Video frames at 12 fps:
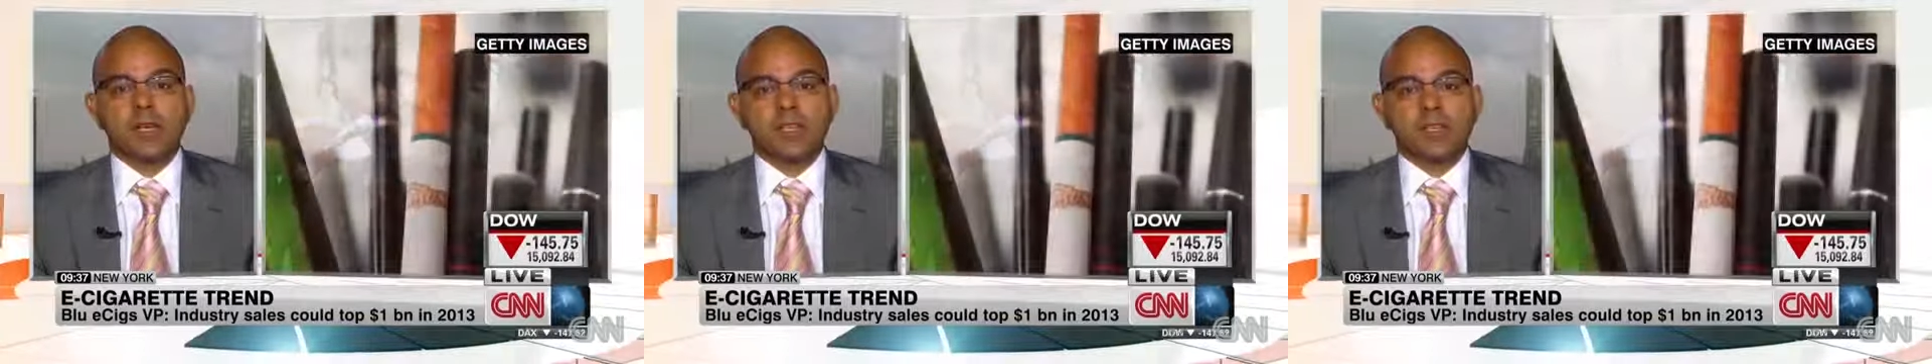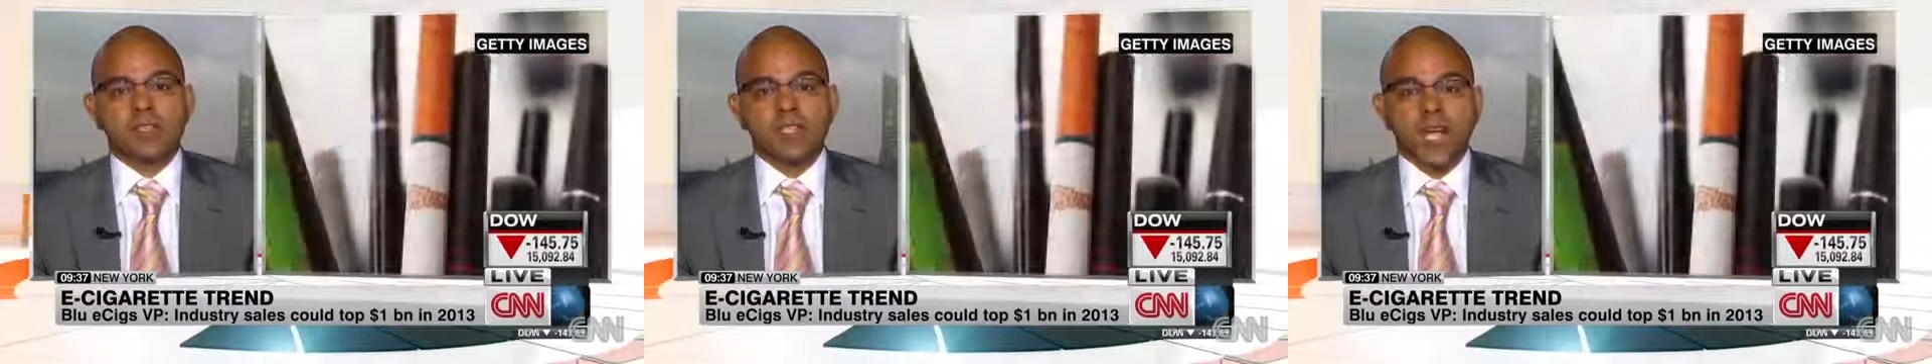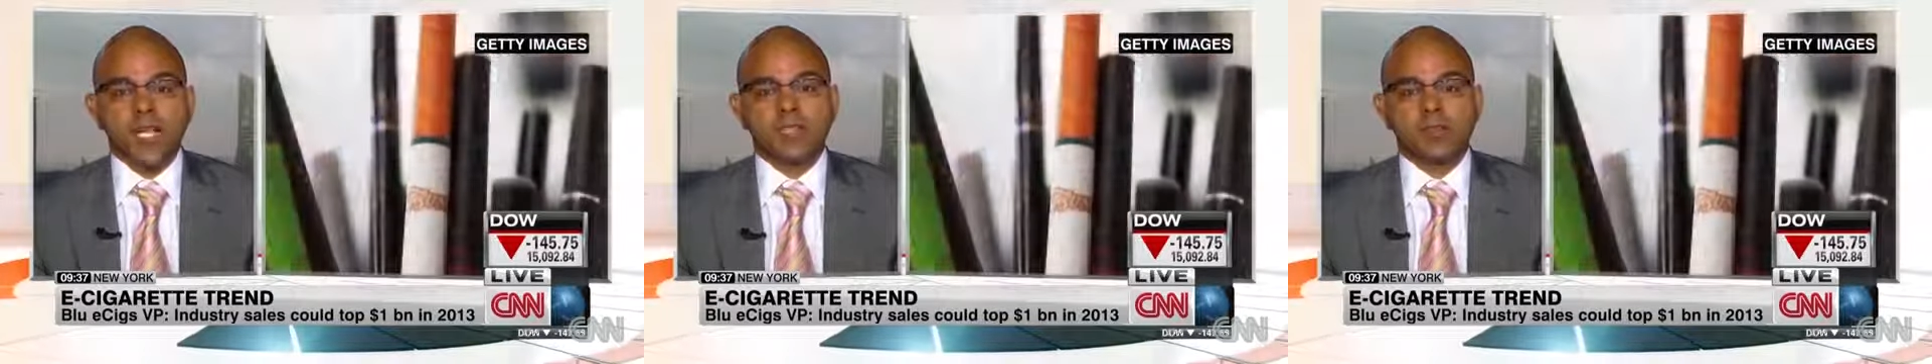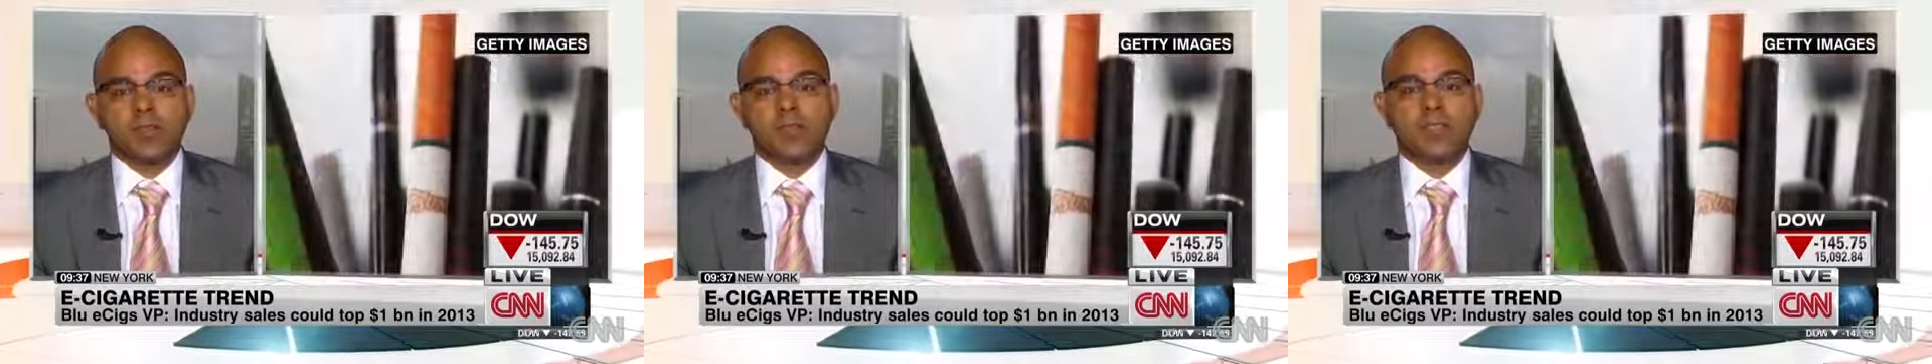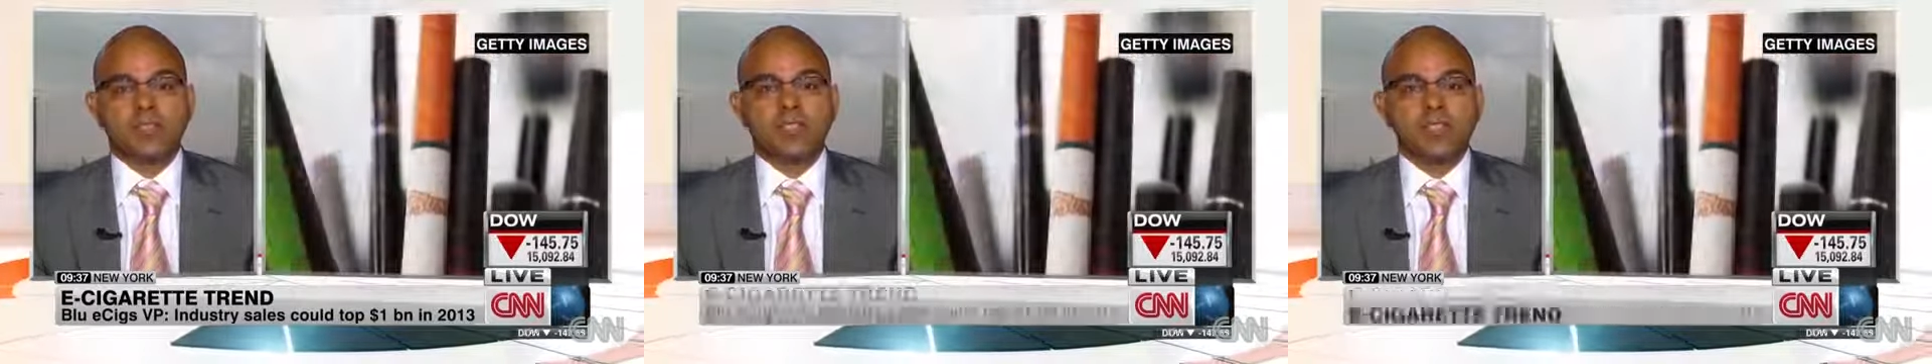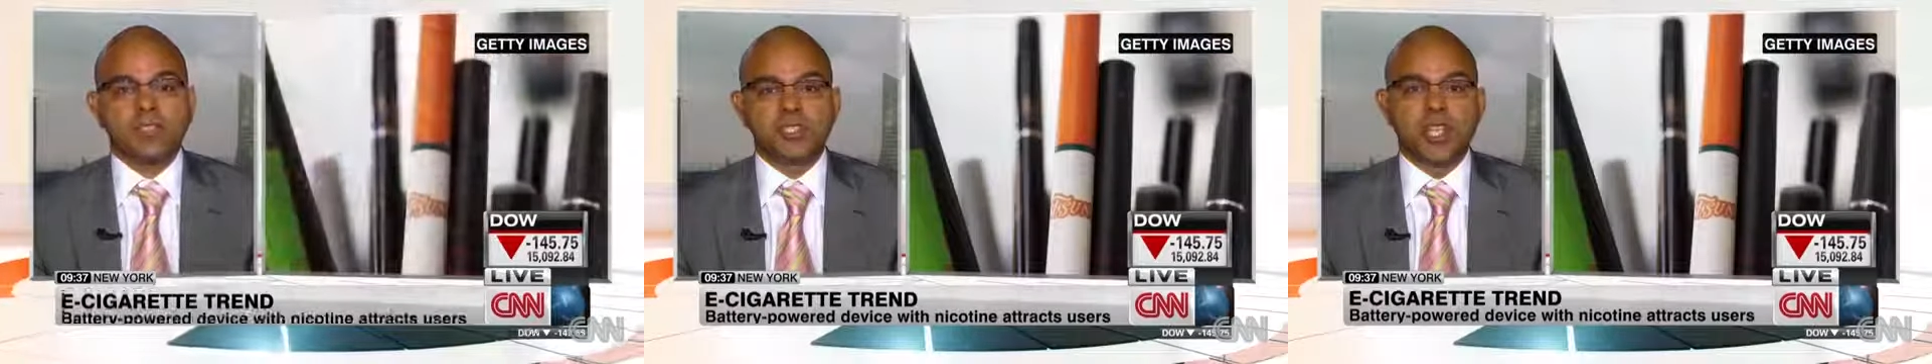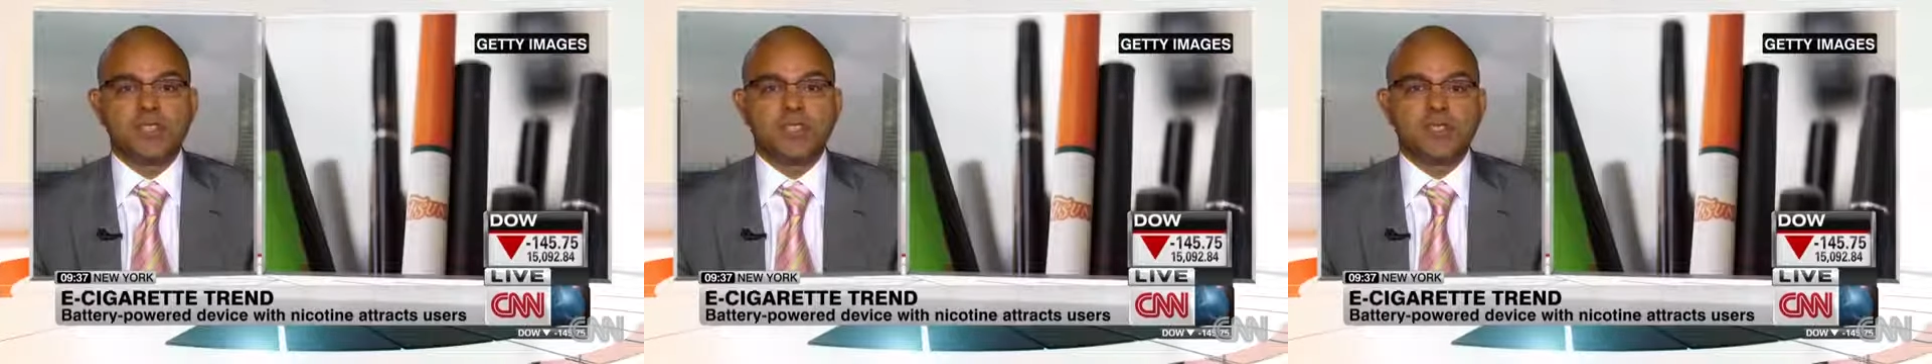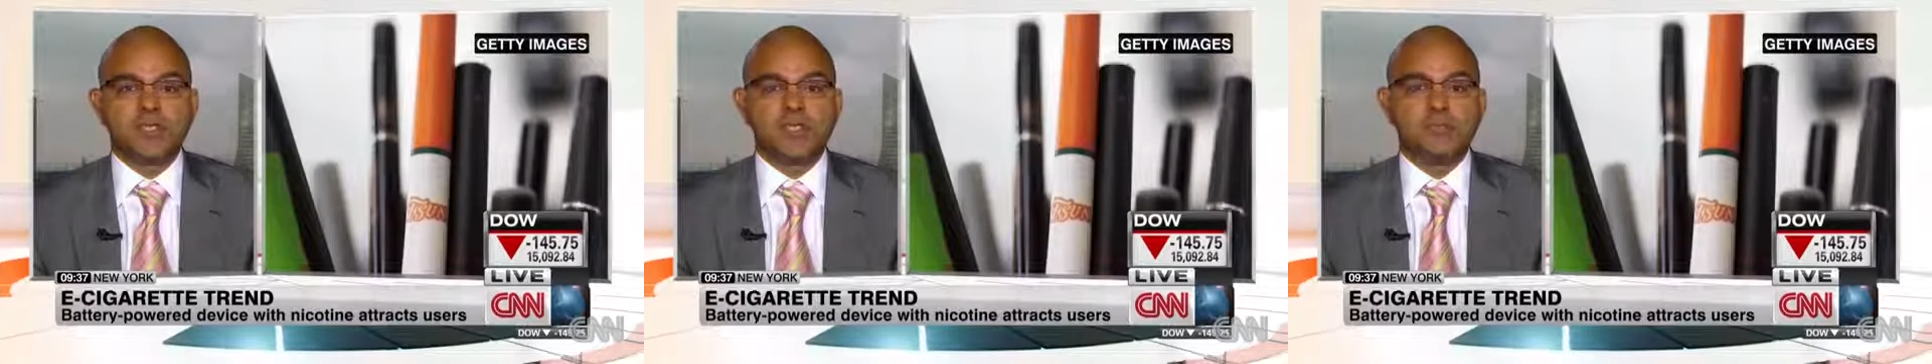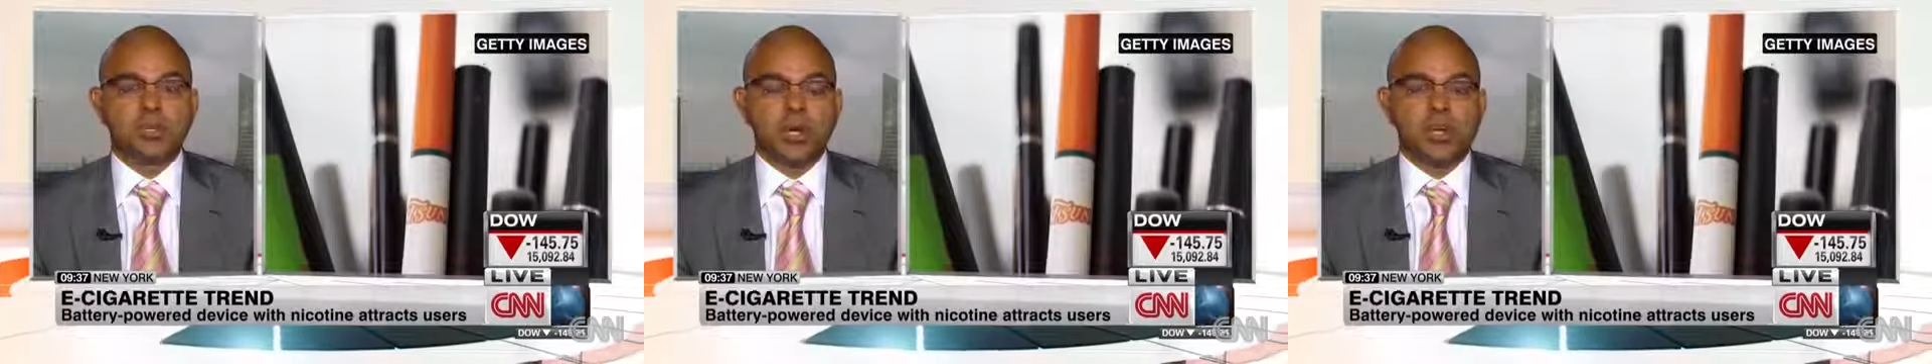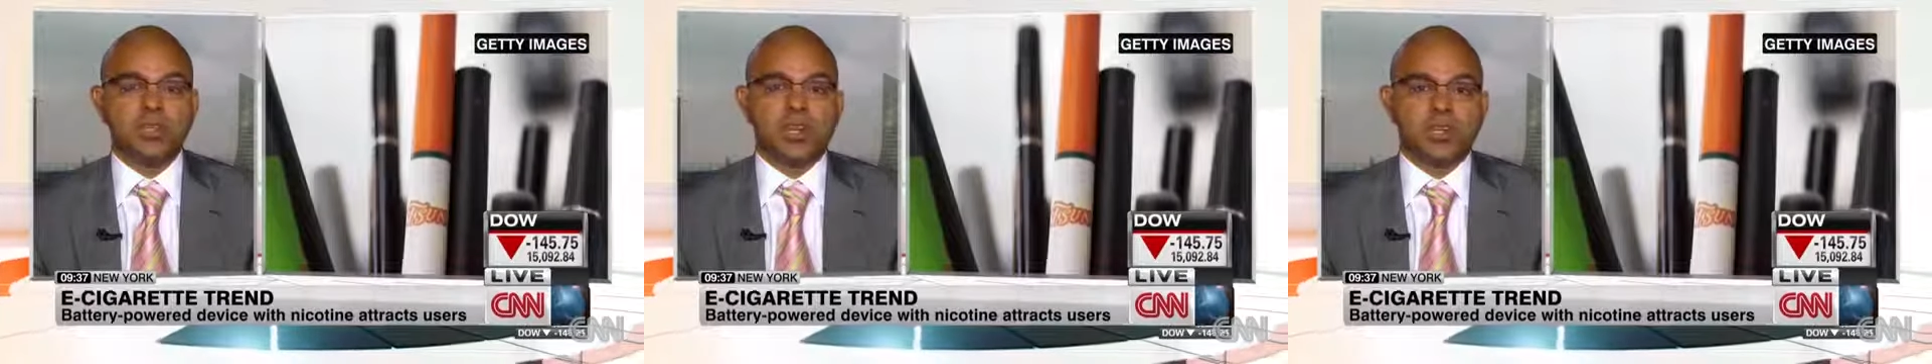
The science would certainly suggest that these products